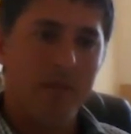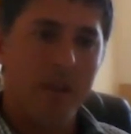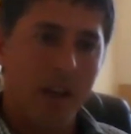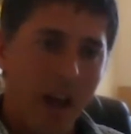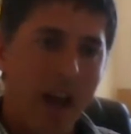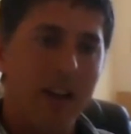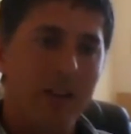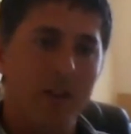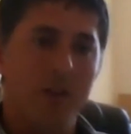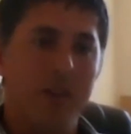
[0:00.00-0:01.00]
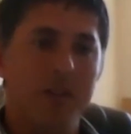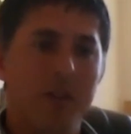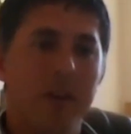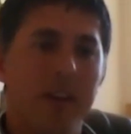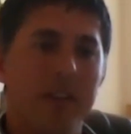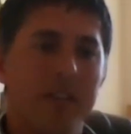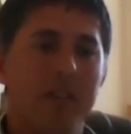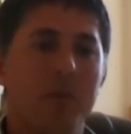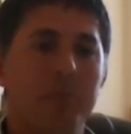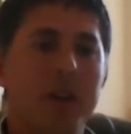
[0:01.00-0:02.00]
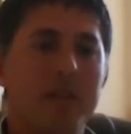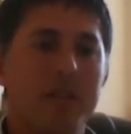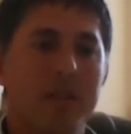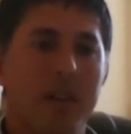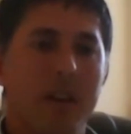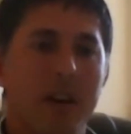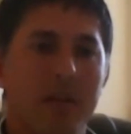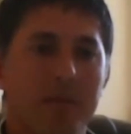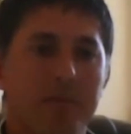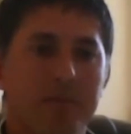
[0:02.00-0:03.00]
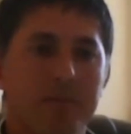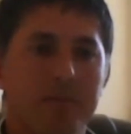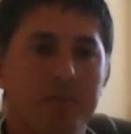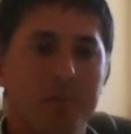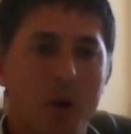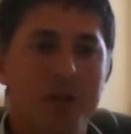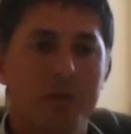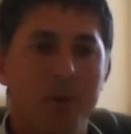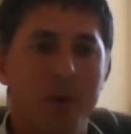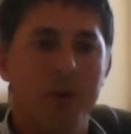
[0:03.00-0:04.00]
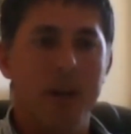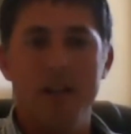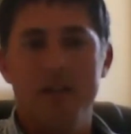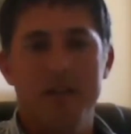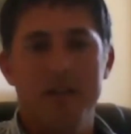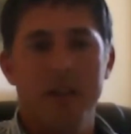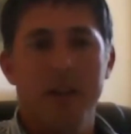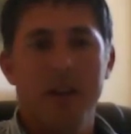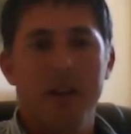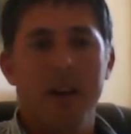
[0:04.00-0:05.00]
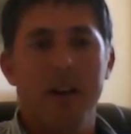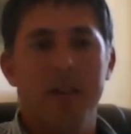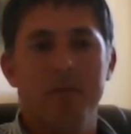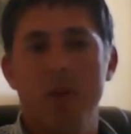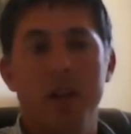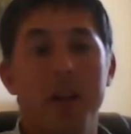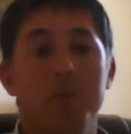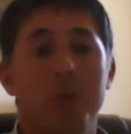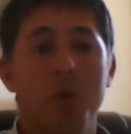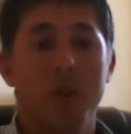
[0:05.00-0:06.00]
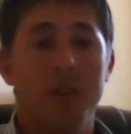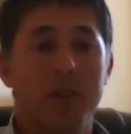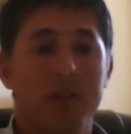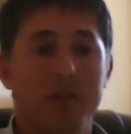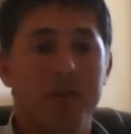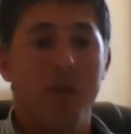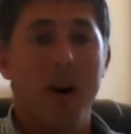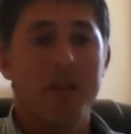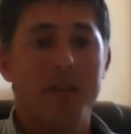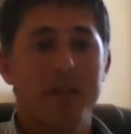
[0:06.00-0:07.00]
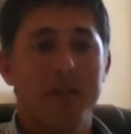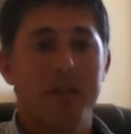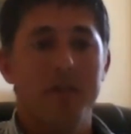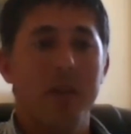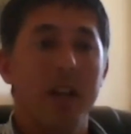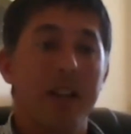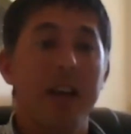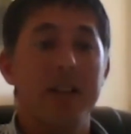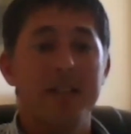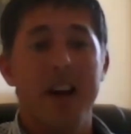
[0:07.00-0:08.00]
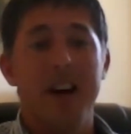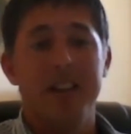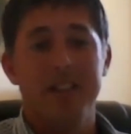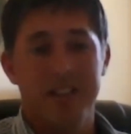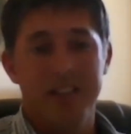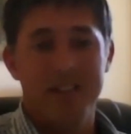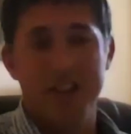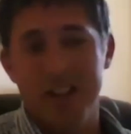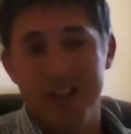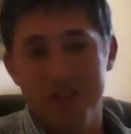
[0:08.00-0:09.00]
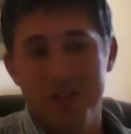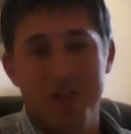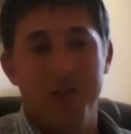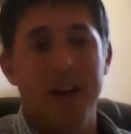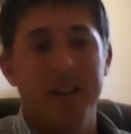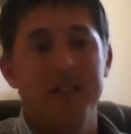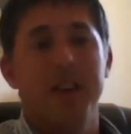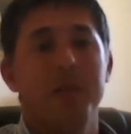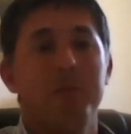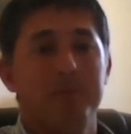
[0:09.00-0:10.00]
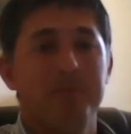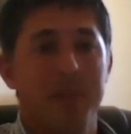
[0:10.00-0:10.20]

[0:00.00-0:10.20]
you can do and doing it to the best possible. That's really important for us. So really, that's our challenge to our team.